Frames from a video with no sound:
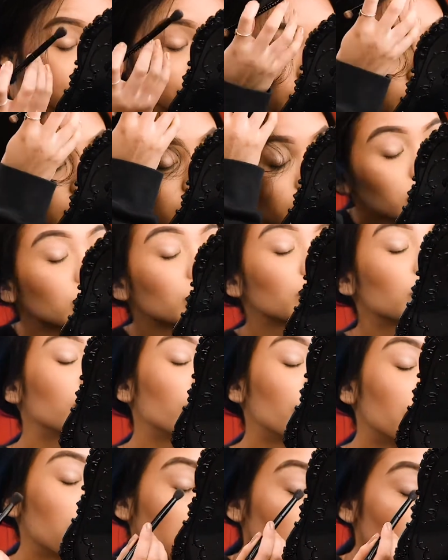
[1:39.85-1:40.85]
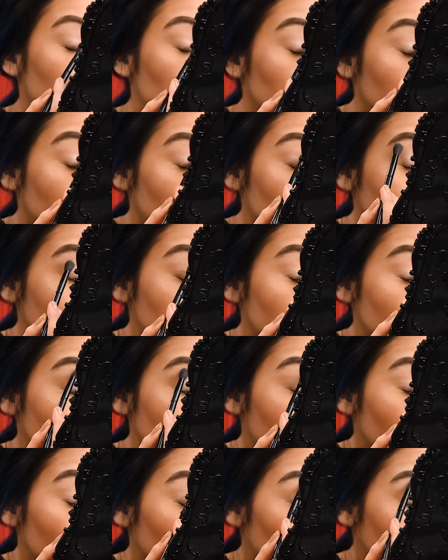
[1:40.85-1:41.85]
Just to avoid any
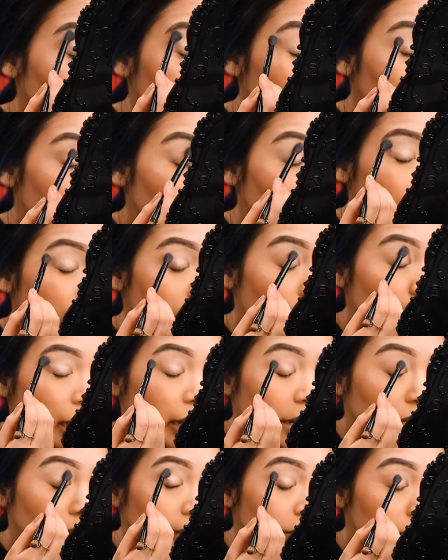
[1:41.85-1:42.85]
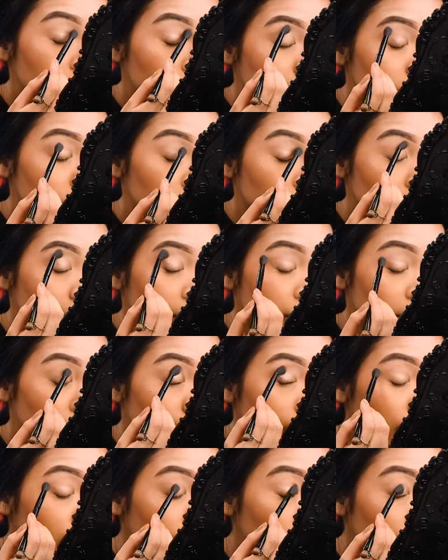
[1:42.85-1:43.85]
creasing and create a nice
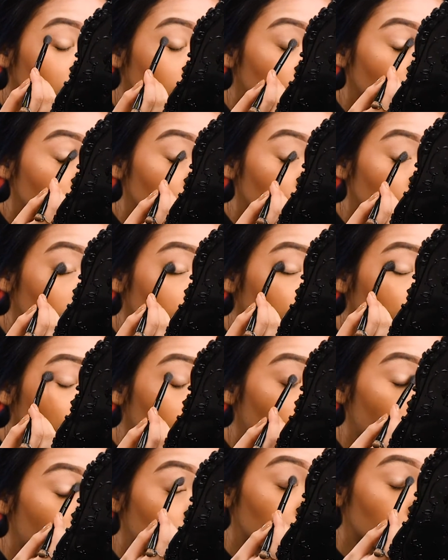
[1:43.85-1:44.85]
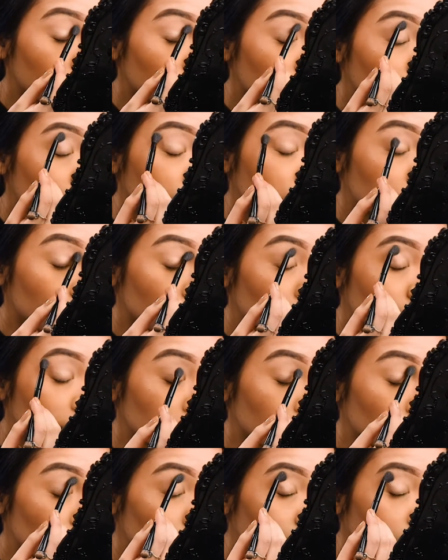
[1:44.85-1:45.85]
kind of like canvas for
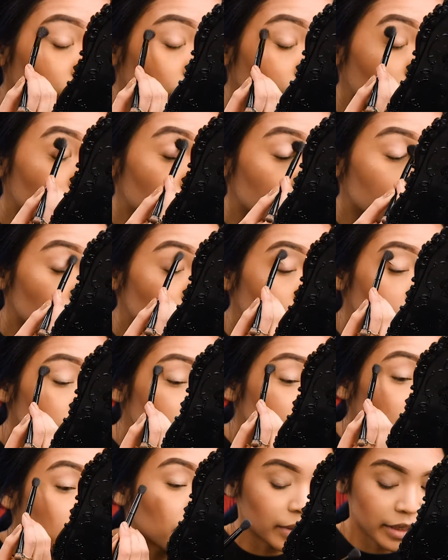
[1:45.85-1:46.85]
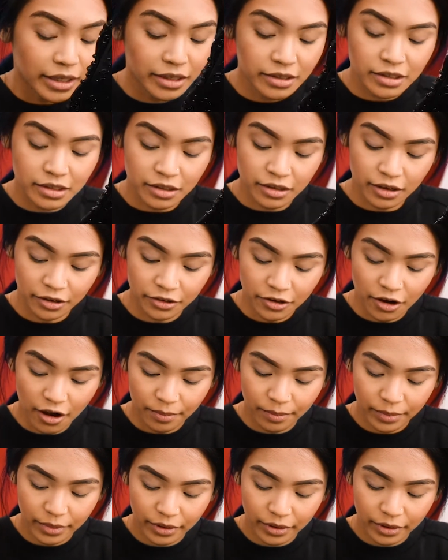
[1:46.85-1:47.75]
the other eyeshadows you're gonna place on top.